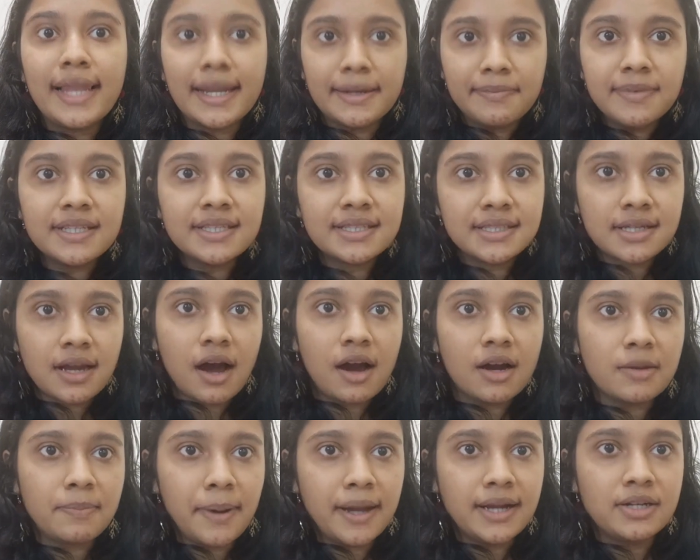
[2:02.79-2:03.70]
let me
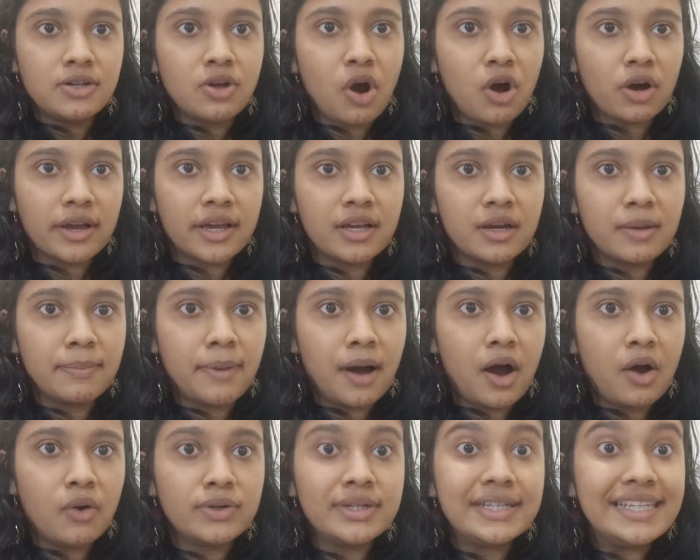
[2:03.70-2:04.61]
start by talking
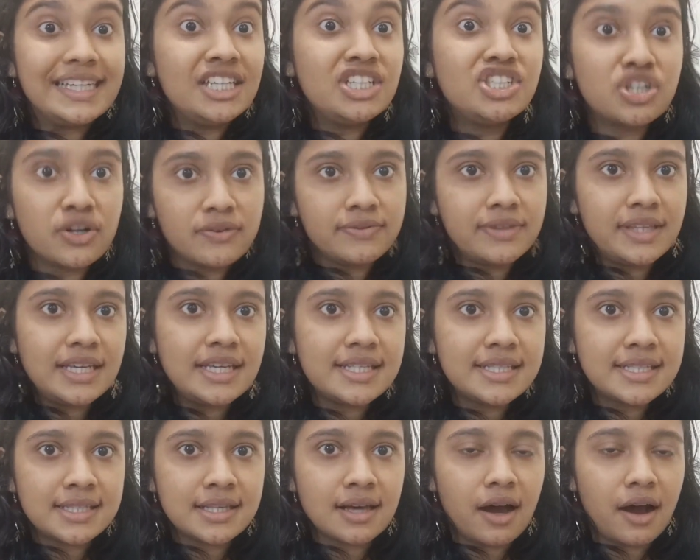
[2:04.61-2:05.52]
about each of
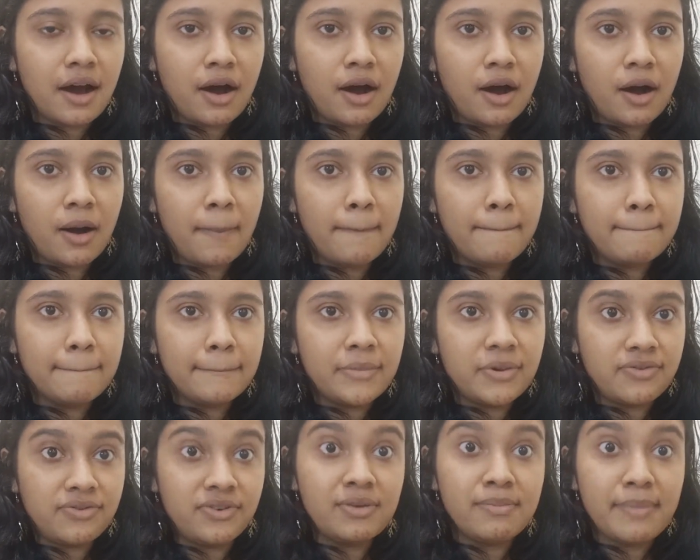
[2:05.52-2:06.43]
these
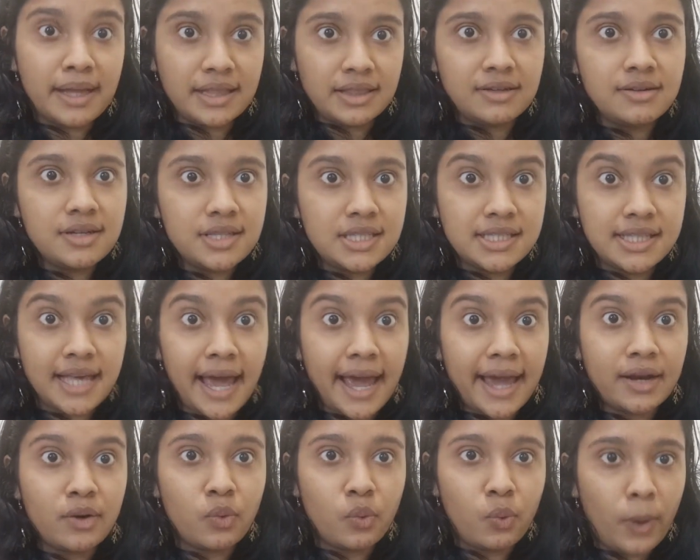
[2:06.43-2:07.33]
different methods
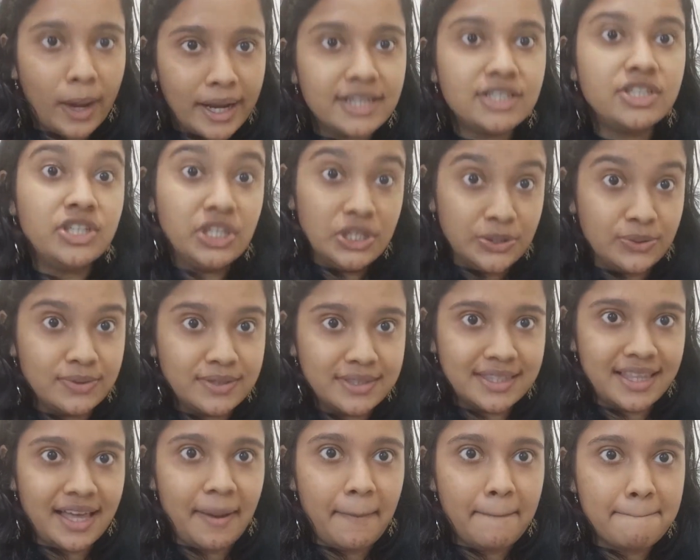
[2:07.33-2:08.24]
and when to
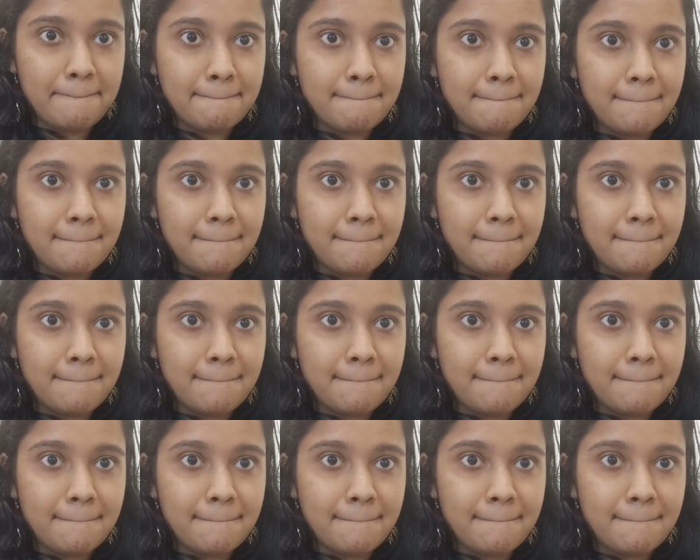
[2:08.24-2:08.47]
use them.